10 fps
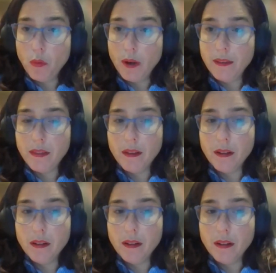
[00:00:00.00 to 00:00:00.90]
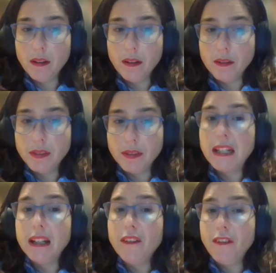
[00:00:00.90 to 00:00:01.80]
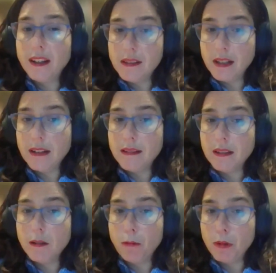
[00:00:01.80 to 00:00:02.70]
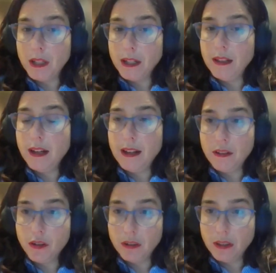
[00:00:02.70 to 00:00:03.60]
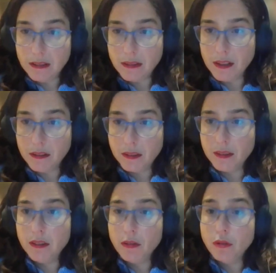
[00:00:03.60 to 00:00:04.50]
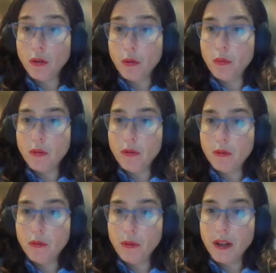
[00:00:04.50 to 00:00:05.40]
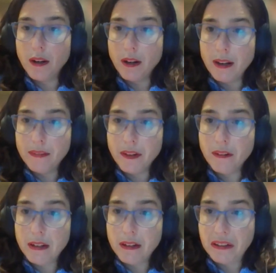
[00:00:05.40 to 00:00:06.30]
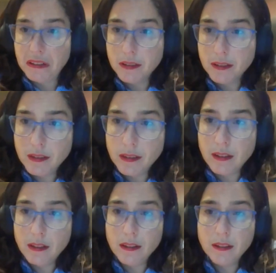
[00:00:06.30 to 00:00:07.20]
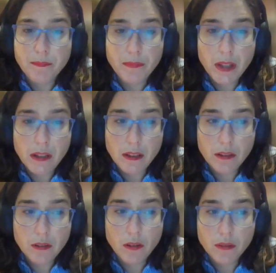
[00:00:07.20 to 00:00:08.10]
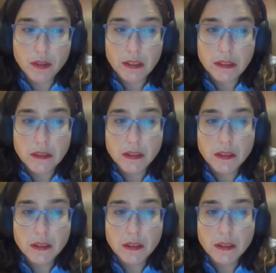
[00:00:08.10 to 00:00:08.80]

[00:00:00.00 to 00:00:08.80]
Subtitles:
with significant chances of winning the election this year. So we are under alert in this context.